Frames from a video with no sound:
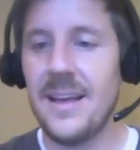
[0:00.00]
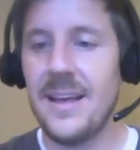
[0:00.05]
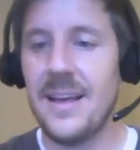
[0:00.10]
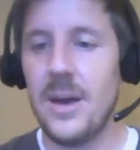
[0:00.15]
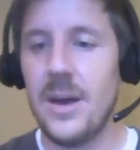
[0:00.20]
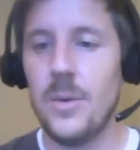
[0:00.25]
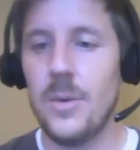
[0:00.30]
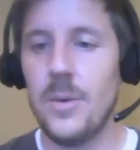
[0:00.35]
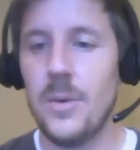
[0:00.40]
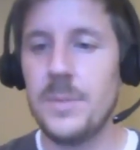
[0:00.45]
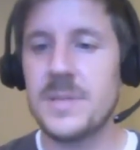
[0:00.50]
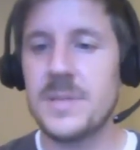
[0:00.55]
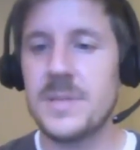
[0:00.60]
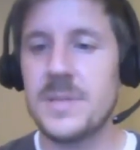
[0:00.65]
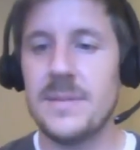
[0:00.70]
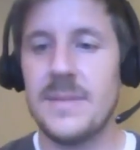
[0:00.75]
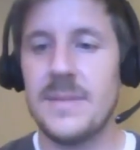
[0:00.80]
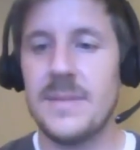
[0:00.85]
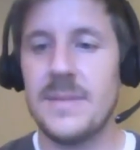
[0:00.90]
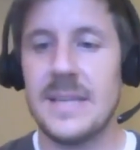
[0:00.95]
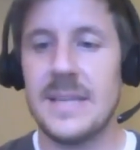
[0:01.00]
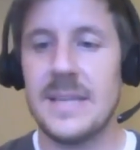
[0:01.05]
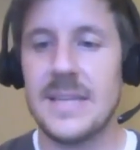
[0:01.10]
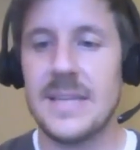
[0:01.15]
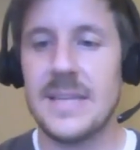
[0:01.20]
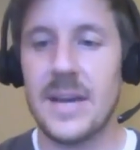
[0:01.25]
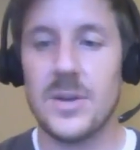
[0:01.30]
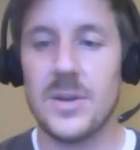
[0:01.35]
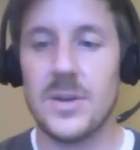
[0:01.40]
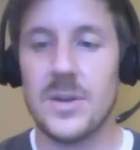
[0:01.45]
Oh, whoops! It's
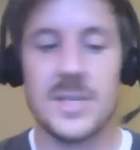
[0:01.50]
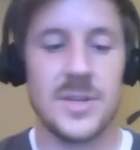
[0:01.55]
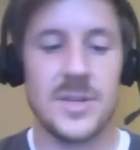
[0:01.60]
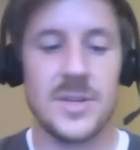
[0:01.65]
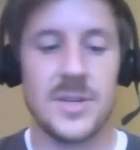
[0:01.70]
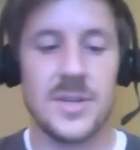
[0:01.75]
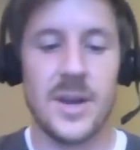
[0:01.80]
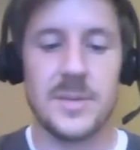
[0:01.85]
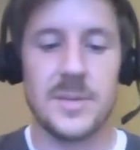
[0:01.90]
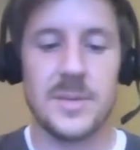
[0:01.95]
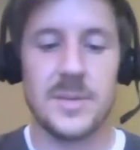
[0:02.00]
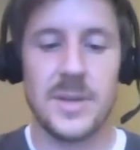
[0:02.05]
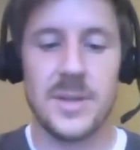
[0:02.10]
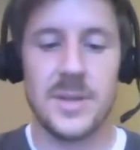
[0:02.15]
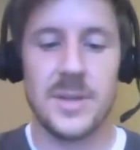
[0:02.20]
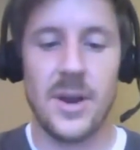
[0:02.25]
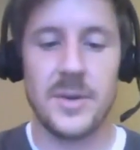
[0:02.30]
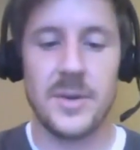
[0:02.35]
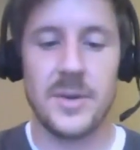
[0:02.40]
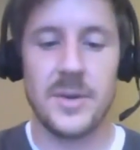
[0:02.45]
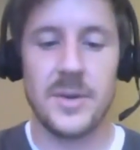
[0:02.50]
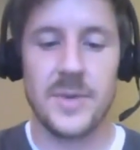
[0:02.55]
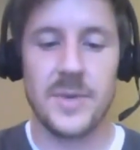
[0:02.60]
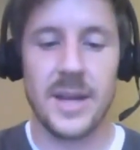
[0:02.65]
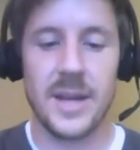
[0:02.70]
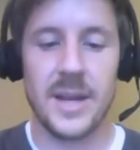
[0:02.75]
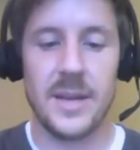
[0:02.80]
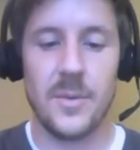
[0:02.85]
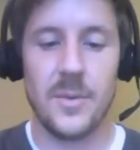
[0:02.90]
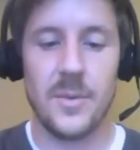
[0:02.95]
not called scissor hairspray. Sorry, I was
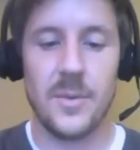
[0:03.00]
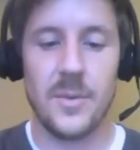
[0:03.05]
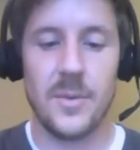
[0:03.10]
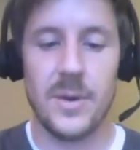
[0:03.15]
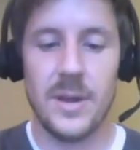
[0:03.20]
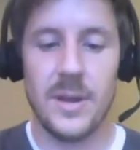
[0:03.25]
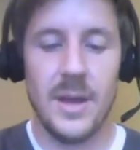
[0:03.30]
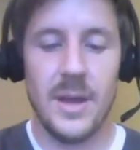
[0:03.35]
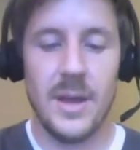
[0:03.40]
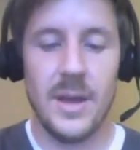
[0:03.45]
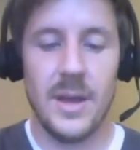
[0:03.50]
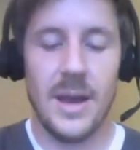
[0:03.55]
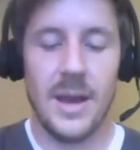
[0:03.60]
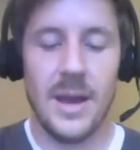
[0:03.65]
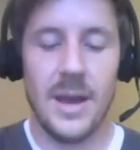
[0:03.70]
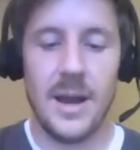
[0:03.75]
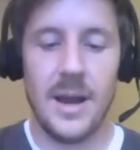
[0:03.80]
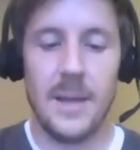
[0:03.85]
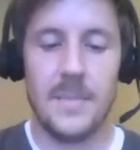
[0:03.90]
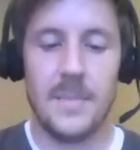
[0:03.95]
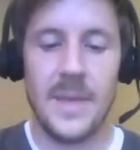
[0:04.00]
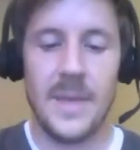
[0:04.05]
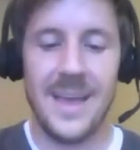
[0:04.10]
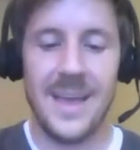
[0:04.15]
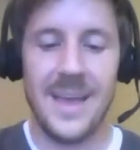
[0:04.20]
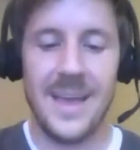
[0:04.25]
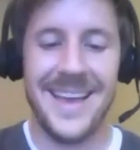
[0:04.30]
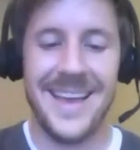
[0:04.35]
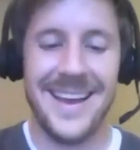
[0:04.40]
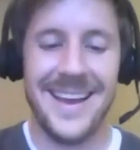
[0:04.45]
writing another word um,
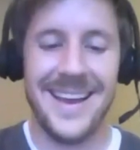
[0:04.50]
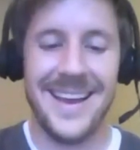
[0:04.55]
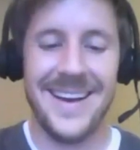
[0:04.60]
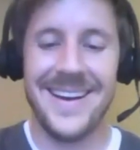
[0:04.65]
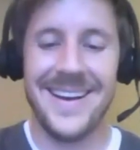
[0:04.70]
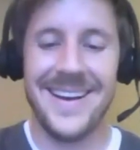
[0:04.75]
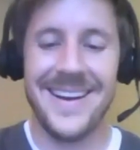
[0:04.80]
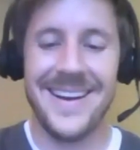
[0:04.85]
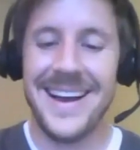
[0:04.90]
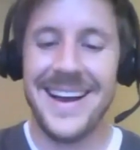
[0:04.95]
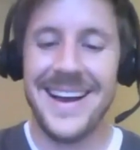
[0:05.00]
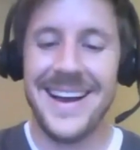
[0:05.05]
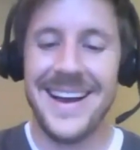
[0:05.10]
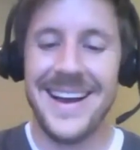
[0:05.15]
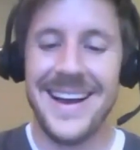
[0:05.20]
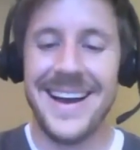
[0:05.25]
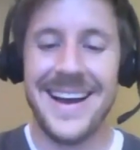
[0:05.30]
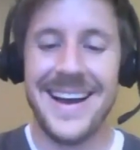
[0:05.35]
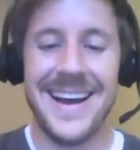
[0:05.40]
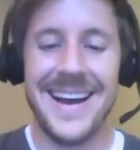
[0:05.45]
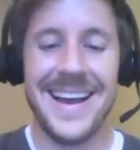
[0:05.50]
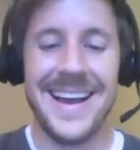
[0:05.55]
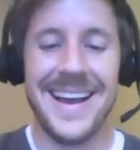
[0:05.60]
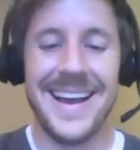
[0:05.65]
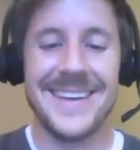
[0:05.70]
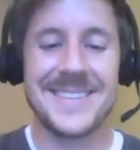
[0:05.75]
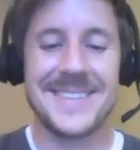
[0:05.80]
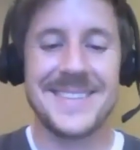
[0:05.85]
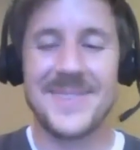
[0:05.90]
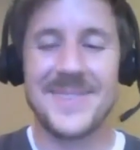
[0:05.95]
hair uh,
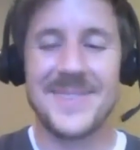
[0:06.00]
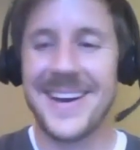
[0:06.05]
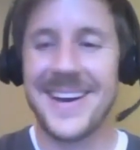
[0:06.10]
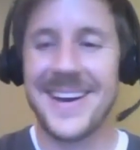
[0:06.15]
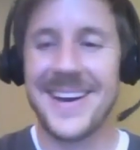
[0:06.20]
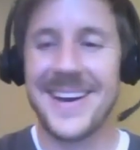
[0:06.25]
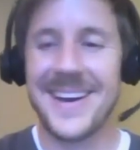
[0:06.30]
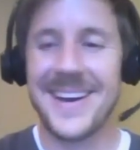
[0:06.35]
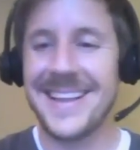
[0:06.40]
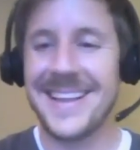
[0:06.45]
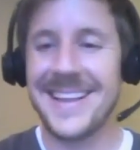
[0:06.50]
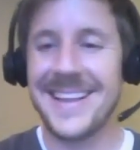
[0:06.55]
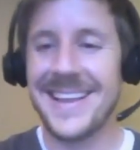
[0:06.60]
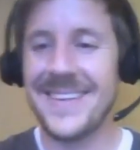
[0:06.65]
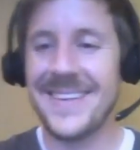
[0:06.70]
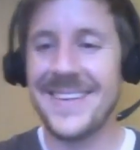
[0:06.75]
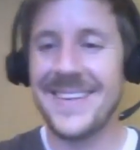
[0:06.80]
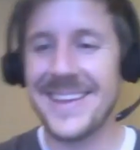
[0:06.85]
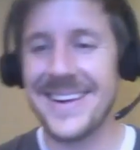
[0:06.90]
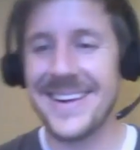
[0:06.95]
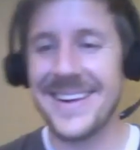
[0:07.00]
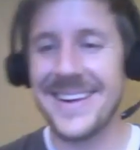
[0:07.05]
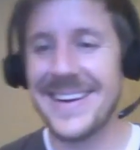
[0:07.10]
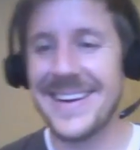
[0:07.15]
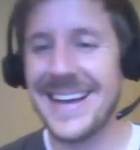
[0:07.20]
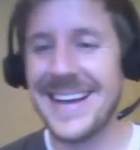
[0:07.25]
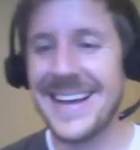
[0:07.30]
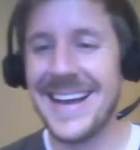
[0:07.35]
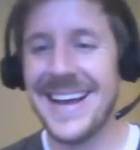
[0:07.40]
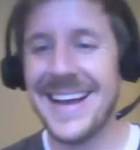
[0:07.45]
hairspray. There we go.
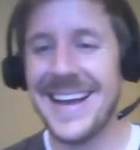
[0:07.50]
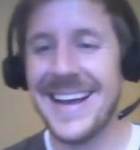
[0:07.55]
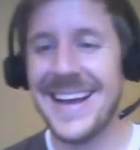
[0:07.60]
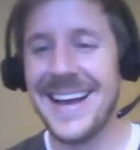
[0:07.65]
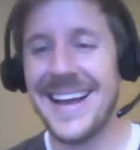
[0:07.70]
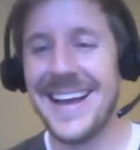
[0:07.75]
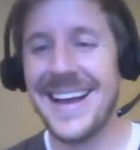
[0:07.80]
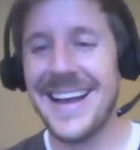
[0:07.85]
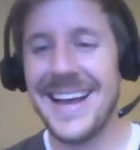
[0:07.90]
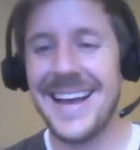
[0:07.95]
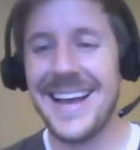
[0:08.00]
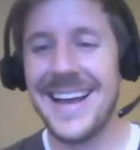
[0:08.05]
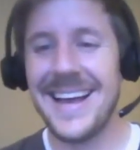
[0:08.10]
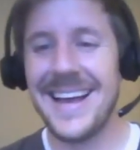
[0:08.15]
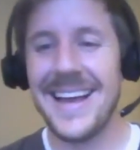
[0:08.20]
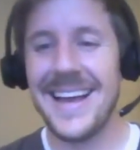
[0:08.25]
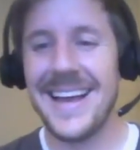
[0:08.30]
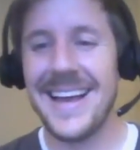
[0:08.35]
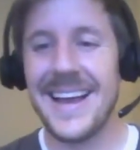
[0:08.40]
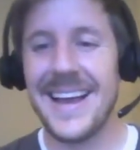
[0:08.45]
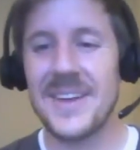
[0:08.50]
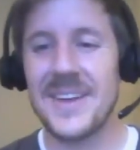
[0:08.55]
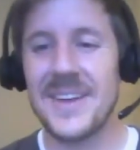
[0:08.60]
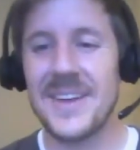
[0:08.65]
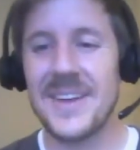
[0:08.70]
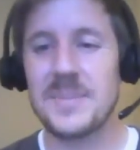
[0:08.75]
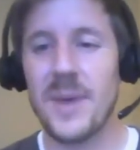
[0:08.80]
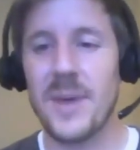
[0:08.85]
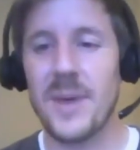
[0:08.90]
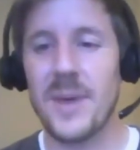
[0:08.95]

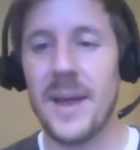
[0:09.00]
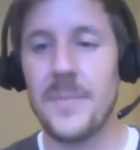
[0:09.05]
Hairspray.